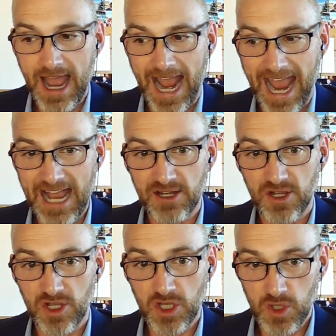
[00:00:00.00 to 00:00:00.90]
And
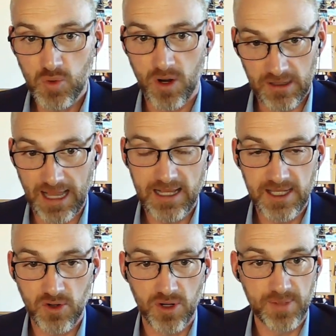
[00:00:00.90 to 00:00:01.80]
you are
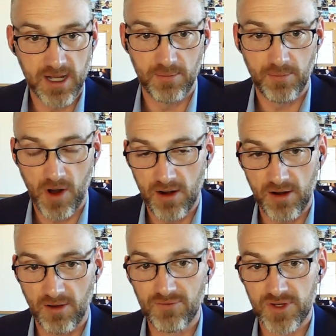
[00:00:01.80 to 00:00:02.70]
likely going to become part
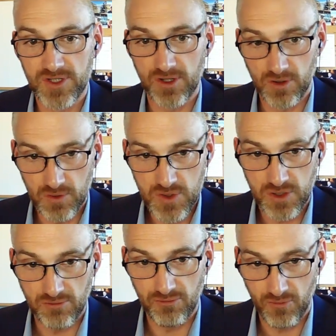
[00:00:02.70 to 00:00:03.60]
of the
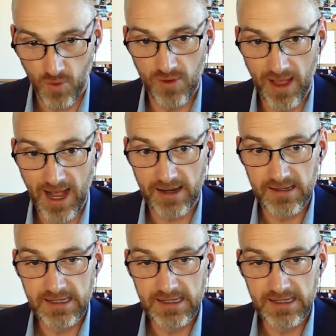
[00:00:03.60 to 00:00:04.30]
solution for that.